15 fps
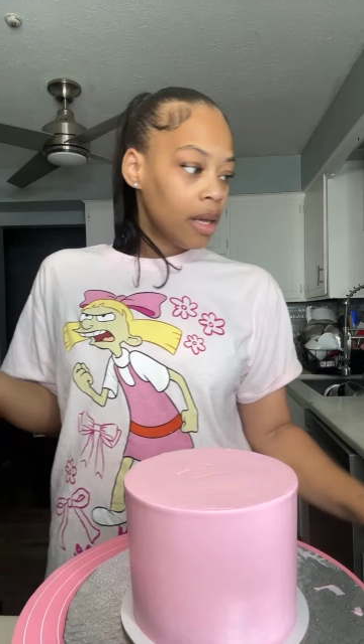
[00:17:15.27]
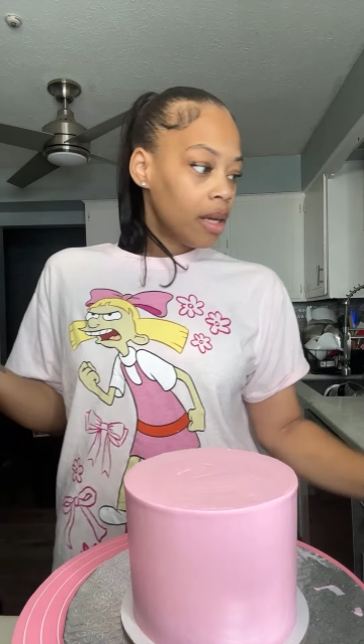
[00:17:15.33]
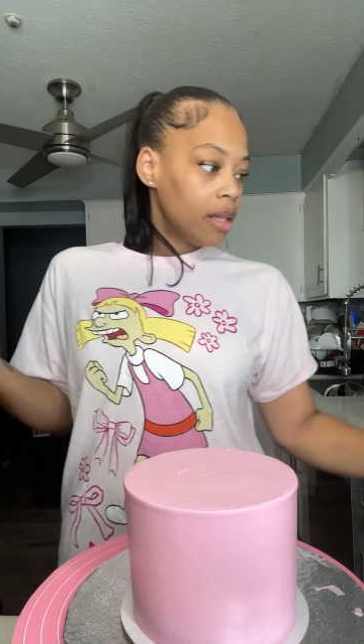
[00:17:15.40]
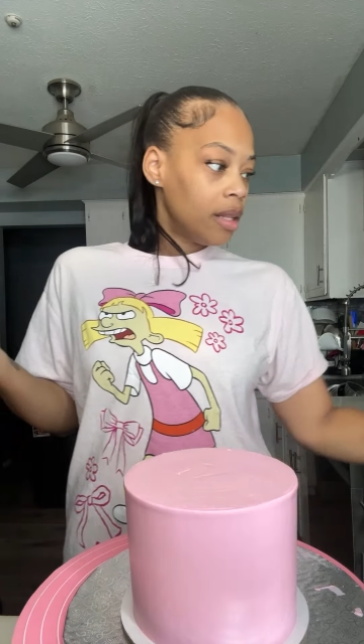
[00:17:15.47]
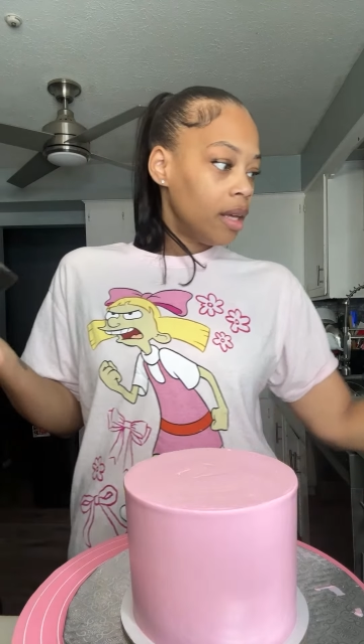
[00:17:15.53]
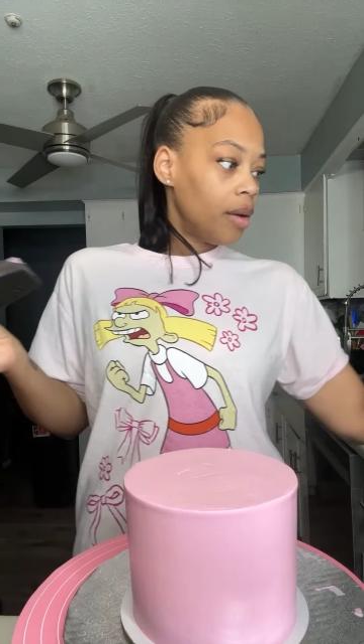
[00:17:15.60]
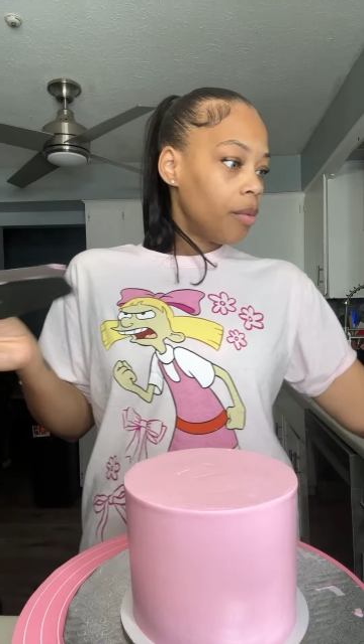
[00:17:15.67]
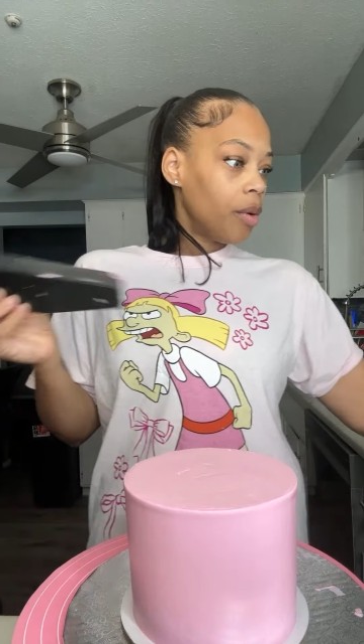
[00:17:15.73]

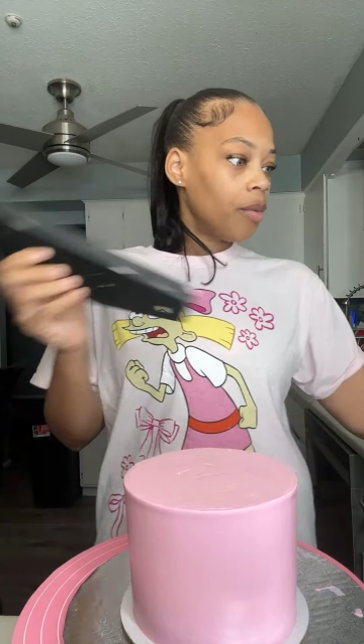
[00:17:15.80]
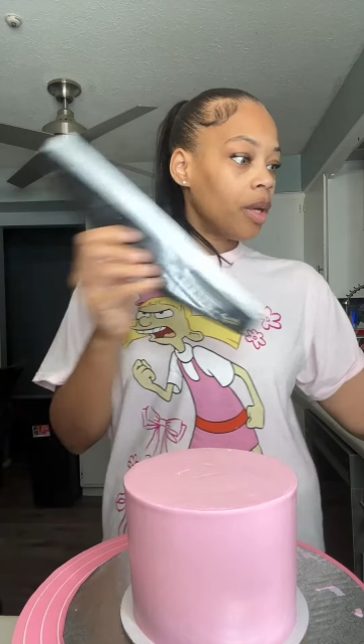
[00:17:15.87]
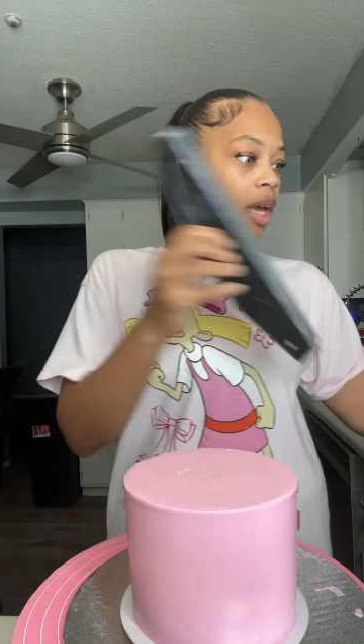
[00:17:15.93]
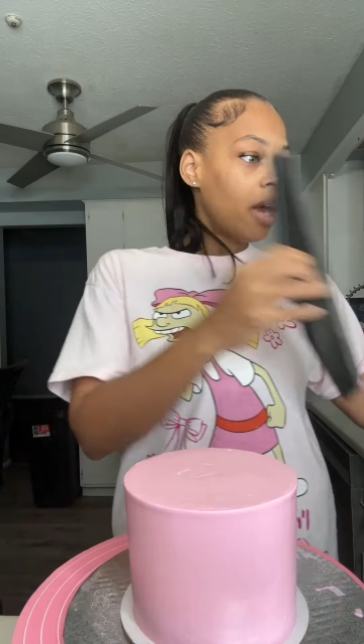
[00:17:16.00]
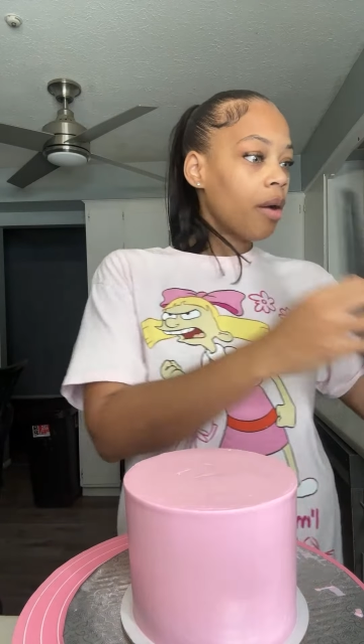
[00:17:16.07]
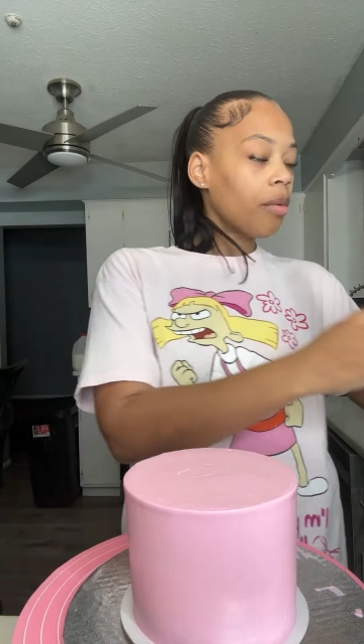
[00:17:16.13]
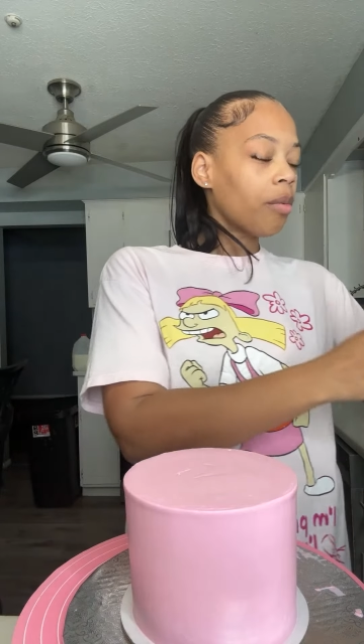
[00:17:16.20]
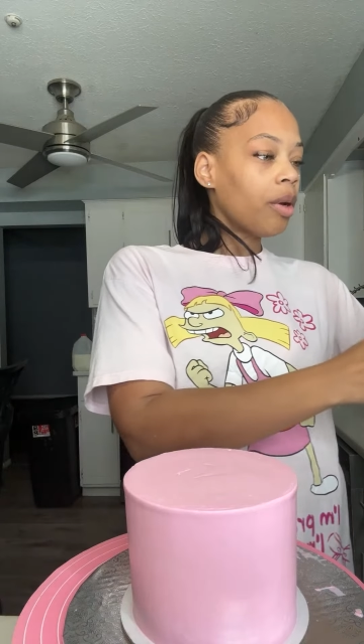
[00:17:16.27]
Then when we
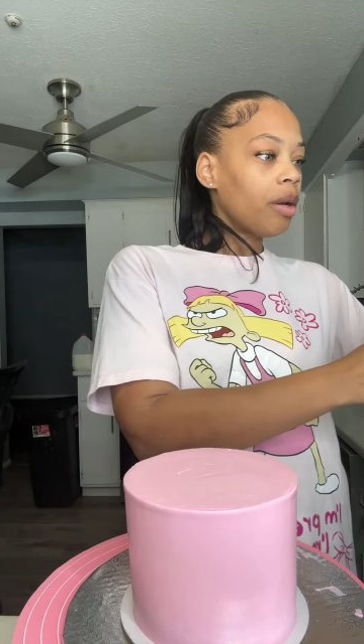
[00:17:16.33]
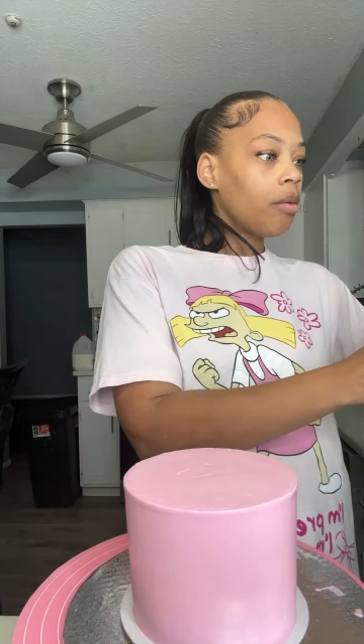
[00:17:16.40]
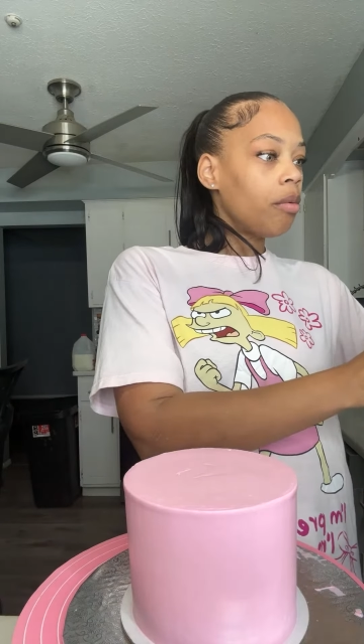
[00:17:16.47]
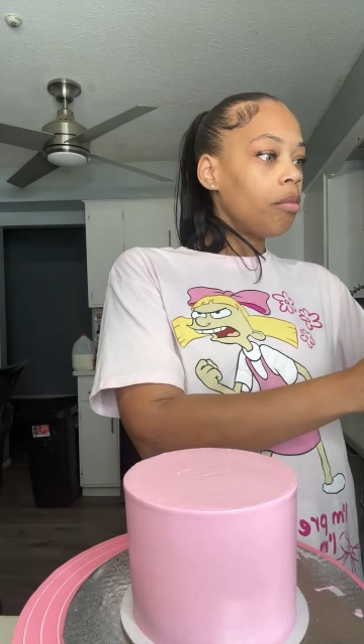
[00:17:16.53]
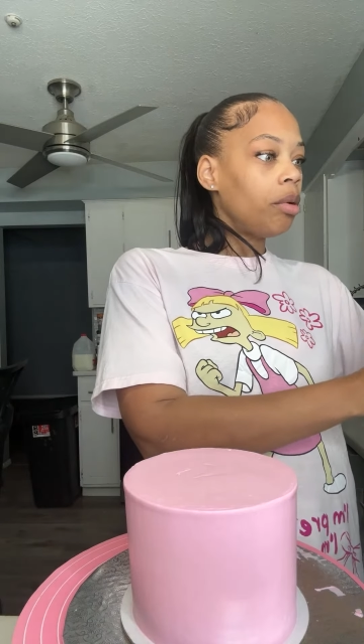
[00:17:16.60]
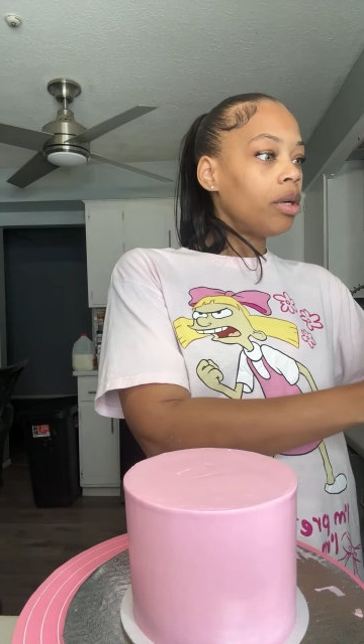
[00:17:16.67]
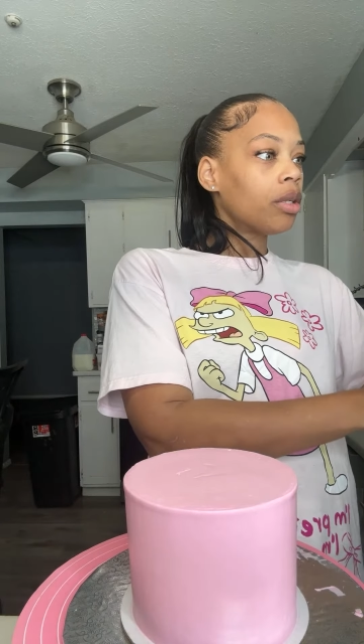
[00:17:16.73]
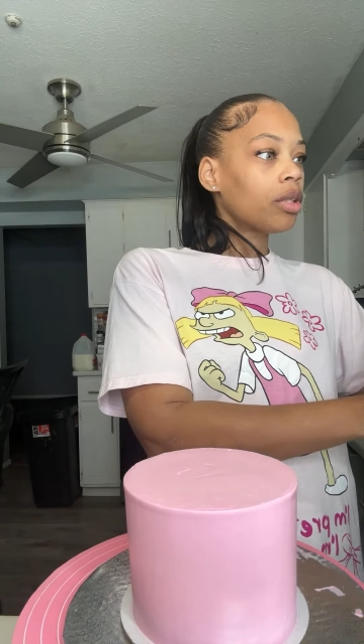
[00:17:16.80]
had
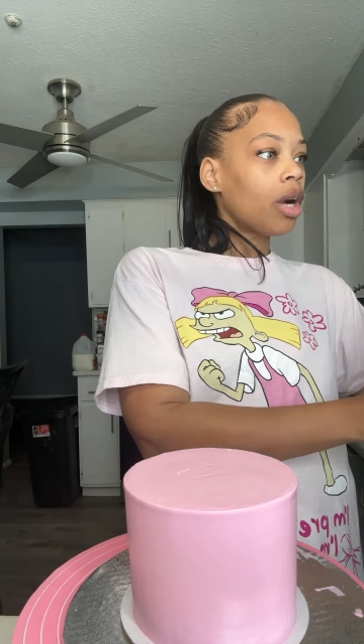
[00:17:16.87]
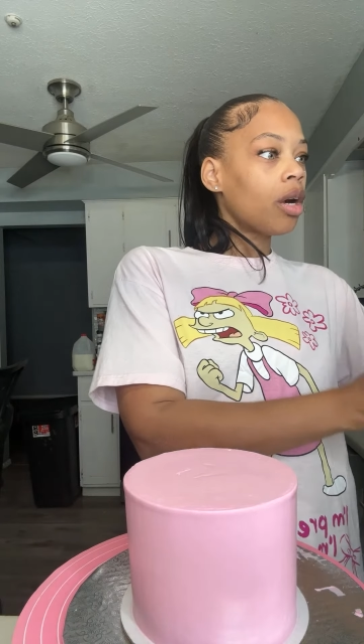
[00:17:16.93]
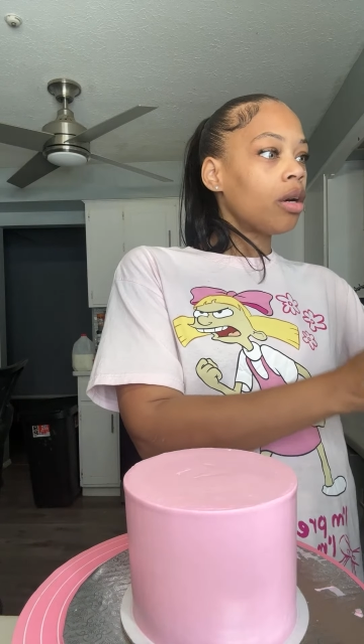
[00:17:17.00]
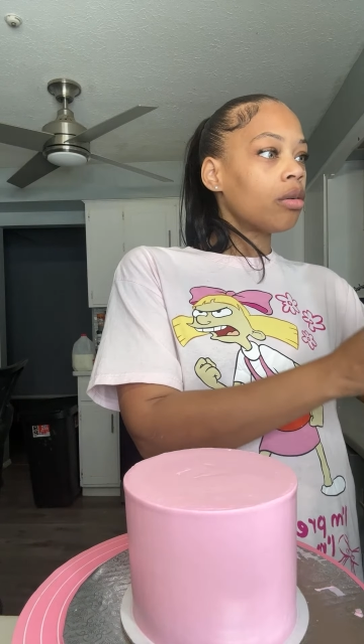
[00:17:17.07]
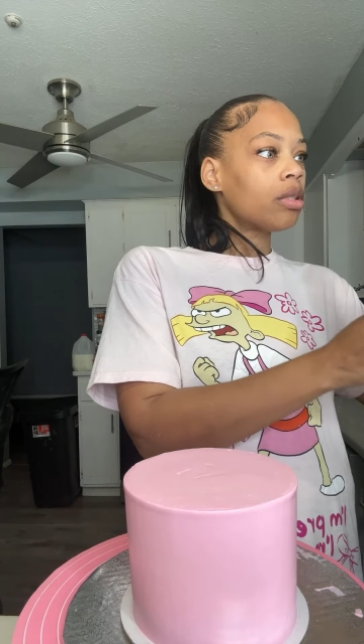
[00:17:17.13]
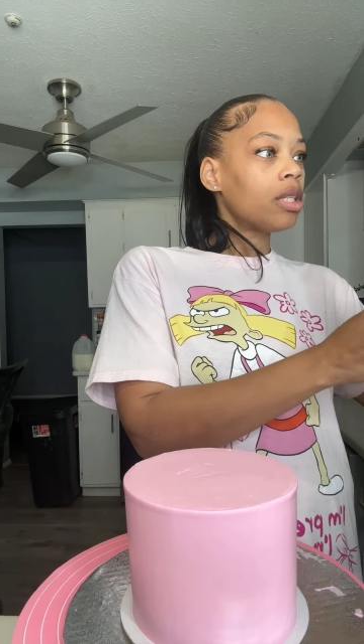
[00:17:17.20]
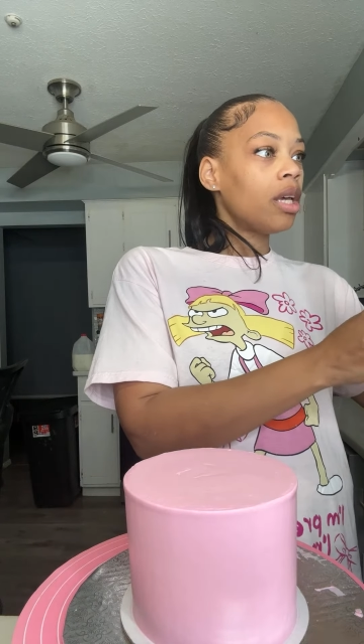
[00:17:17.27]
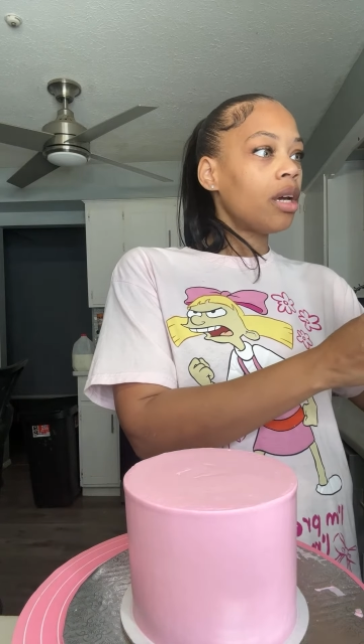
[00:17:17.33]
booked our
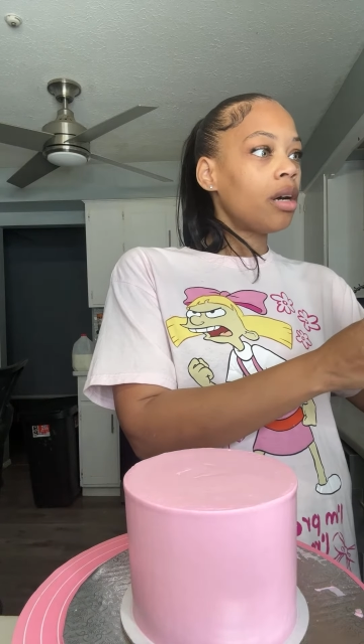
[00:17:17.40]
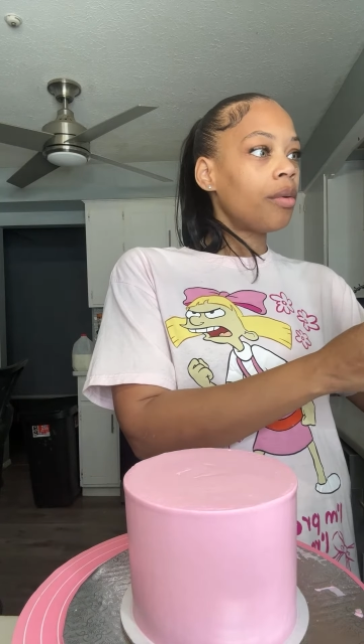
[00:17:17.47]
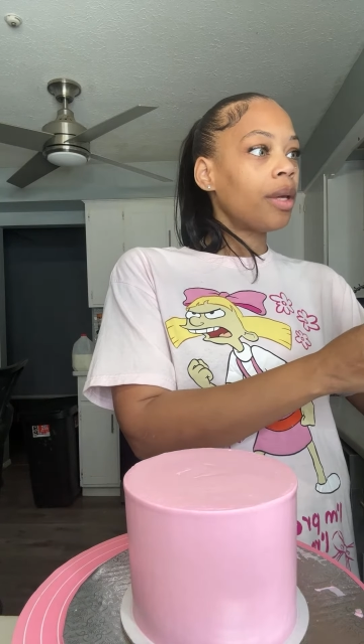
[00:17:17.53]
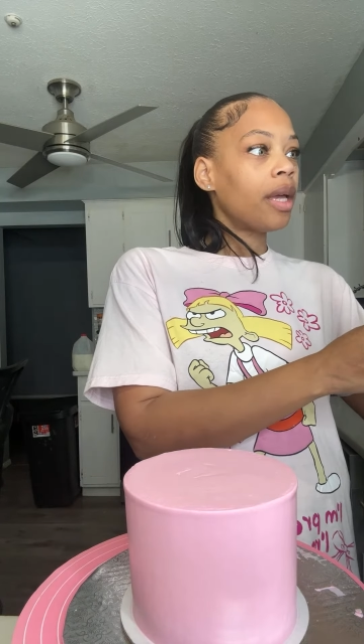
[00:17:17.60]
hotel,